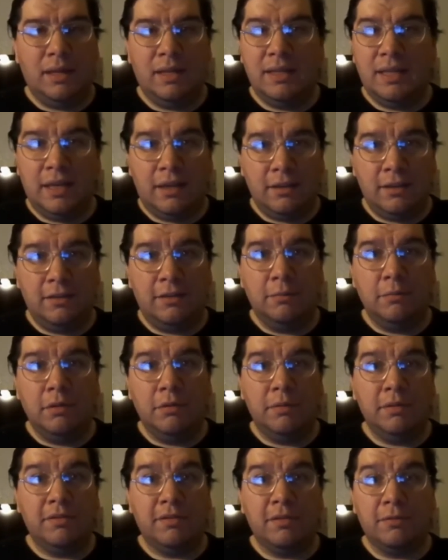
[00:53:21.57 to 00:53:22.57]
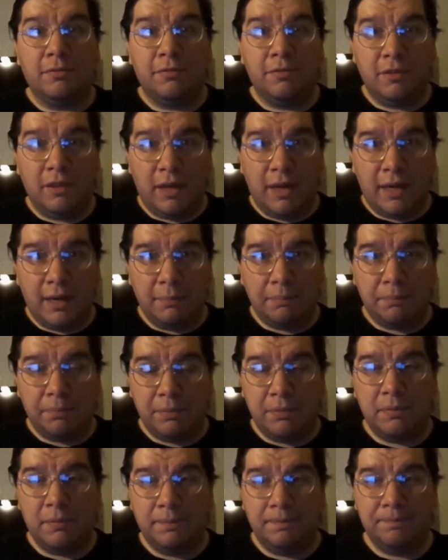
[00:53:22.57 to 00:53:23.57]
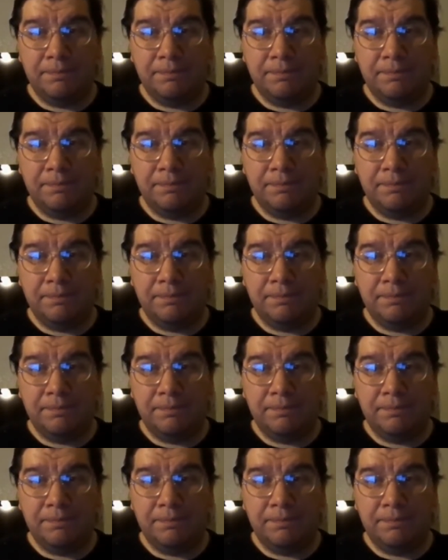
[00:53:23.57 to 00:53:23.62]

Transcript: And now that the movie's a flop,